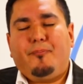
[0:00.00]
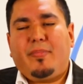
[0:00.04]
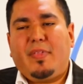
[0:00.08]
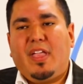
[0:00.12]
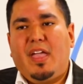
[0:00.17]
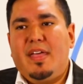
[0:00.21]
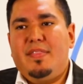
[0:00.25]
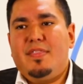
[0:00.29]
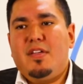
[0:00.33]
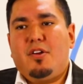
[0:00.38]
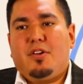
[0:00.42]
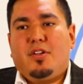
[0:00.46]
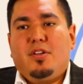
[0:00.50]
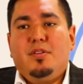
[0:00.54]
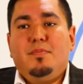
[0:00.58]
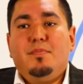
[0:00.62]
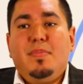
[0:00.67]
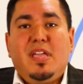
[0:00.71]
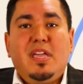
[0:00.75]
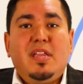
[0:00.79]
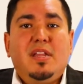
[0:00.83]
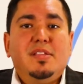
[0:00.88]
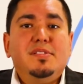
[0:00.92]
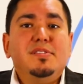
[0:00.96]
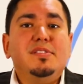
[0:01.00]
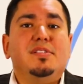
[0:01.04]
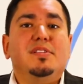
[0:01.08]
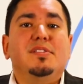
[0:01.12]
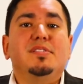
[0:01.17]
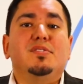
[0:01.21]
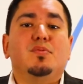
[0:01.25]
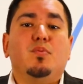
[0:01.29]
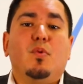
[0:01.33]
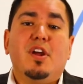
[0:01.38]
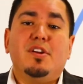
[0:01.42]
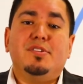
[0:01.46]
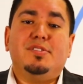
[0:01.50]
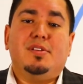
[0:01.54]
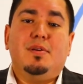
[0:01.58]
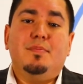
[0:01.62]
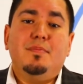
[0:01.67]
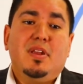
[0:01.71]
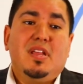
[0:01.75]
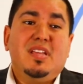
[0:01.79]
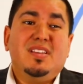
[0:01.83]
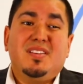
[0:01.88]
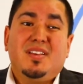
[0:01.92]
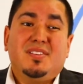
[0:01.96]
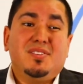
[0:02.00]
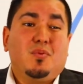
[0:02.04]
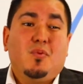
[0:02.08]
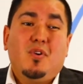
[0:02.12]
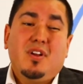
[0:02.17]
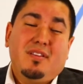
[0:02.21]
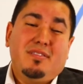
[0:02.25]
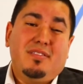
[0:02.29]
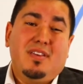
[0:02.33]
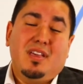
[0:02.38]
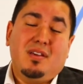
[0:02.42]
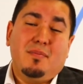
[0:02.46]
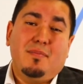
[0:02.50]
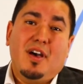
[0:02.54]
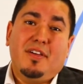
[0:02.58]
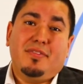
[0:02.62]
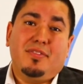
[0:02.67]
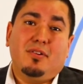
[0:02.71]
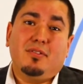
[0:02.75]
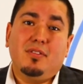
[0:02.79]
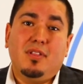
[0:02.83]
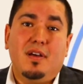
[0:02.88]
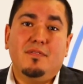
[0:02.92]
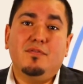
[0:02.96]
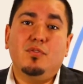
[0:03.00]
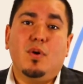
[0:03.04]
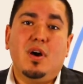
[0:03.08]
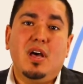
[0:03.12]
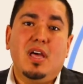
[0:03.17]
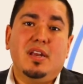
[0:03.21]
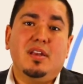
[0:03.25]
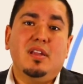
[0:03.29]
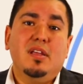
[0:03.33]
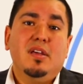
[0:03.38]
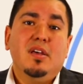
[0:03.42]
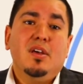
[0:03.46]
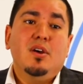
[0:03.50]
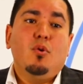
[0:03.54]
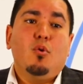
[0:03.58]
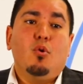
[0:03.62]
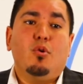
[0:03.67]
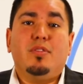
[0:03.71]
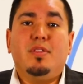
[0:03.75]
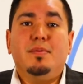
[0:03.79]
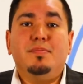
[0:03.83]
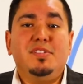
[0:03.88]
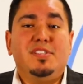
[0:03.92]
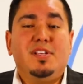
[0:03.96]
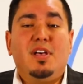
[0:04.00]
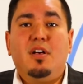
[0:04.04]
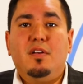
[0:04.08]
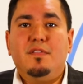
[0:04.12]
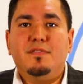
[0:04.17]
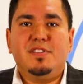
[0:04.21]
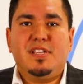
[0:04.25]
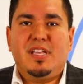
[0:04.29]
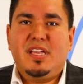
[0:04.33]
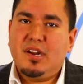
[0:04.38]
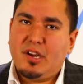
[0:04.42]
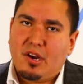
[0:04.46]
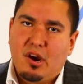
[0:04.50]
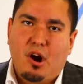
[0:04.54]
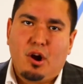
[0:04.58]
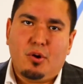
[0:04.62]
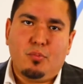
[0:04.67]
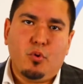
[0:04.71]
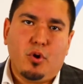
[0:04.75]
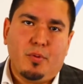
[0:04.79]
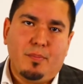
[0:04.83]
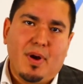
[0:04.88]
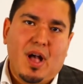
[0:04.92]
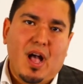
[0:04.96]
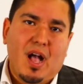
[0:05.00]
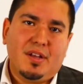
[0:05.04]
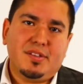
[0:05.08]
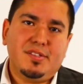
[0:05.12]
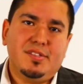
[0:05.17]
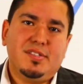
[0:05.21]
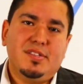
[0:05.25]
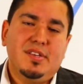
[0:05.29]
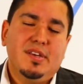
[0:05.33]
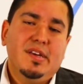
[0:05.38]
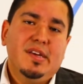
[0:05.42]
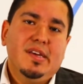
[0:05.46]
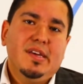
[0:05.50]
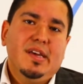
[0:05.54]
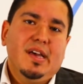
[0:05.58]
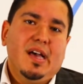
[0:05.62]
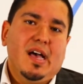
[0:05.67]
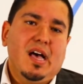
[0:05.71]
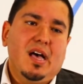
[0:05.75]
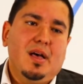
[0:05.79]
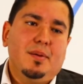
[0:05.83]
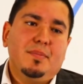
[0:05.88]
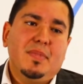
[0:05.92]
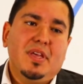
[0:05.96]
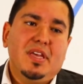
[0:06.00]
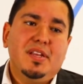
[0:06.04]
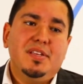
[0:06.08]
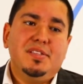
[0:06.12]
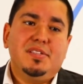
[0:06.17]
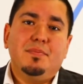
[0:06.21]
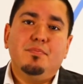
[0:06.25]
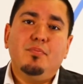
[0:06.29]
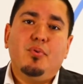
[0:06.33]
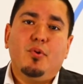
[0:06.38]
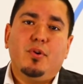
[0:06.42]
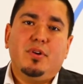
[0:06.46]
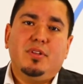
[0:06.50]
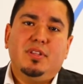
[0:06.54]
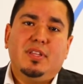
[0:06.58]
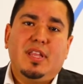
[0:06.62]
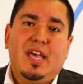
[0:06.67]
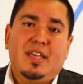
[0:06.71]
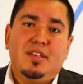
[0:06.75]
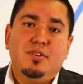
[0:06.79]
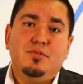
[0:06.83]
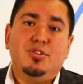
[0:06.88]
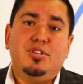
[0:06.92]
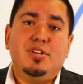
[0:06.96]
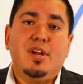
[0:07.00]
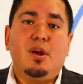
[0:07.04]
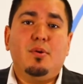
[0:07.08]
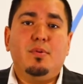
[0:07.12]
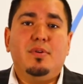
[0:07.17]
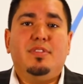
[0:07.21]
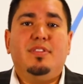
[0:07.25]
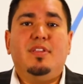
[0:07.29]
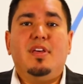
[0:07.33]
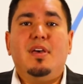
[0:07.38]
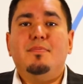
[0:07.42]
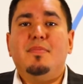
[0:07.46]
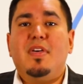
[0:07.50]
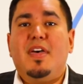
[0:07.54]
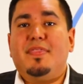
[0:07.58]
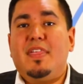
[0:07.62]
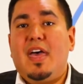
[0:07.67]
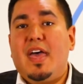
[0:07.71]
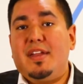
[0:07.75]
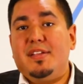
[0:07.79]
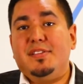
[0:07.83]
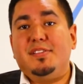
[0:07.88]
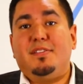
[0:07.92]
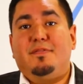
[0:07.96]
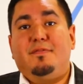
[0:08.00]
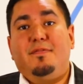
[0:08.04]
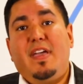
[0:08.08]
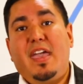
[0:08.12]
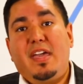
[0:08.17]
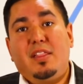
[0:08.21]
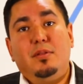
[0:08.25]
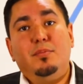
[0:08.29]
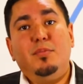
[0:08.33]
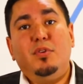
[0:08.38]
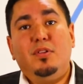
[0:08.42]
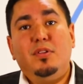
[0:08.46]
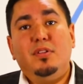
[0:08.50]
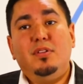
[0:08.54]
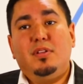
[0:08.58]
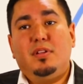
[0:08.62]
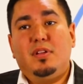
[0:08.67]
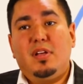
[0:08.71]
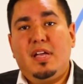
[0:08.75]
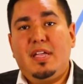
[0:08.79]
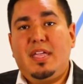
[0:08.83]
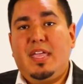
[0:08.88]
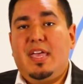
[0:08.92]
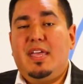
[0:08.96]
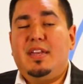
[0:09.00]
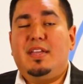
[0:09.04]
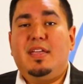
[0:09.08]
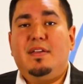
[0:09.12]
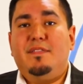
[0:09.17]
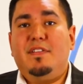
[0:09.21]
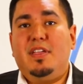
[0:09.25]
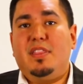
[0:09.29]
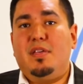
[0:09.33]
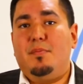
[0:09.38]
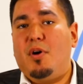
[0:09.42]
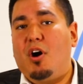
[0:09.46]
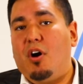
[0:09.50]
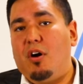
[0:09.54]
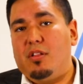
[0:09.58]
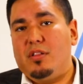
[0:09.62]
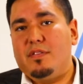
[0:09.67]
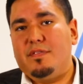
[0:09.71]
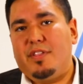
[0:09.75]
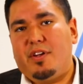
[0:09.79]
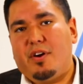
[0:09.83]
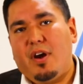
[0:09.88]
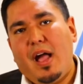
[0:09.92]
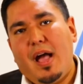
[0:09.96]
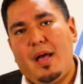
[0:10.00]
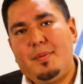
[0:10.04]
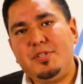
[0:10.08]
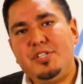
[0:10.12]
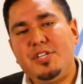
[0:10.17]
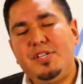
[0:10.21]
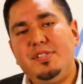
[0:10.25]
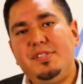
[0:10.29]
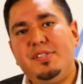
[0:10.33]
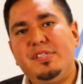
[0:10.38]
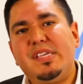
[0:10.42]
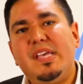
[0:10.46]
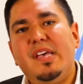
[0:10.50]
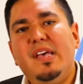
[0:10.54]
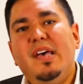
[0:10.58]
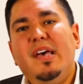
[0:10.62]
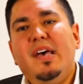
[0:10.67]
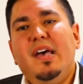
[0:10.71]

And there could be an instance where somebody doesn't want to think about their loved one or themselves in a cardboard box. It is important that you share with them that that is available, again, giving them all of their options.